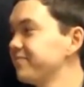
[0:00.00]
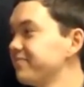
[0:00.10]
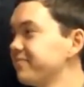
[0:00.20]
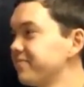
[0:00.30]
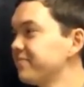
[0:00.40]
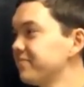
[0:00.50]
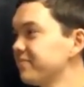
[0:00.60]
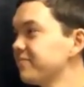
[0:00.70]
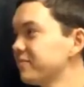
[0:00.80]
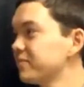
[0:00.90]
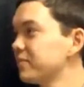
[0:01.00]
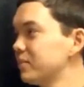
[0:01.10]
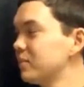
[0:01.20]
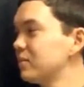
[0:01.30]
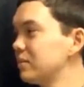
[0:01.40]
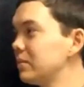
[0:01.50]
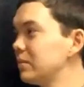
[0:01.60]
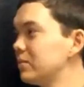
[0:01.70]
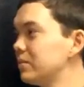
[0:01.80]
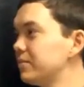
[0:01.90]

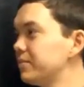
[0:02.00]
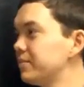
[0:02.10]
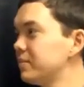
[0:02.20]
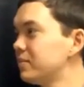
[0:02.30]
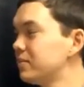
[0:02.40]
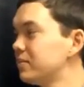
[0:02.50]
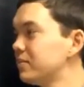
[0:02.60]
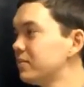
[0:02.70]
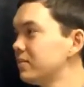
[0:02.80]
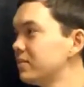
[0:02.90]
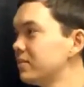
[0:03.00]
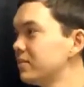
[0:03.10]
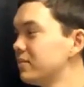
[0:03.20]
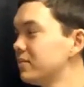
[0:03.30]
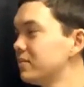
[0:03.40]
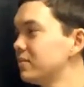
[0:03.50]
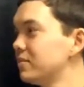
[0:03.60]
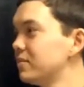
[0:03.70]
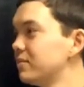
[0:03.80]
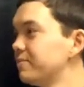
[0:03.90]

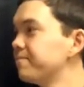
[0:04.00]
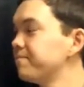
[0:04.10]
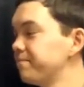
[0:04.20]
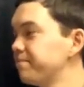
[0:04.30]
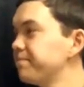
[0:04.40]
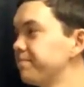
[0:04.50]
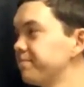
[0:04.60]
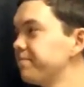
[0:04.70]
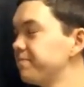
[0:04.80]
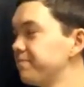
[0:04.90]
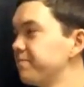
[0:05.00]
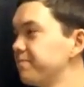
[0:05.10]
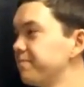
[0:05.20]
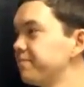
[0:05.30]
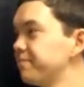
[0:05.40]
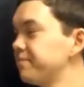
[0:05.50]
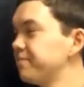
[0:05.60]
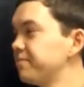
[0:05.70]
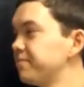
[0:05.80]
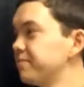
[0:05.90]

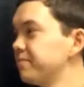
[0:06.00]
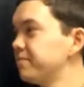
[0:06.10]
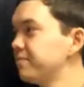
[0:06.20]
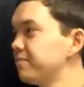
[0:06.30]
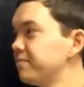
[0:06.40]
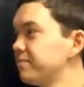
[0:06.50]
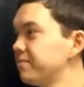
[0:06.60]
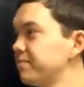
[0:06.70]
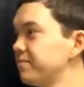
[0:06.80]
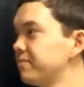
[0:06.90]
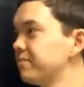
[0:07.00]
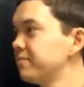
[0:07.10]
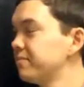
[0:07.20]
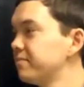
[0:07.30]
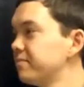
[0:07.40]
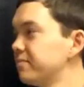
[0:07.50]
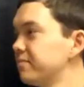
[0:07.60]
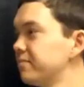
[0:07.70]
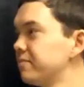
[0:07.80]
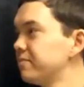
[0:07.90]
(not speaking)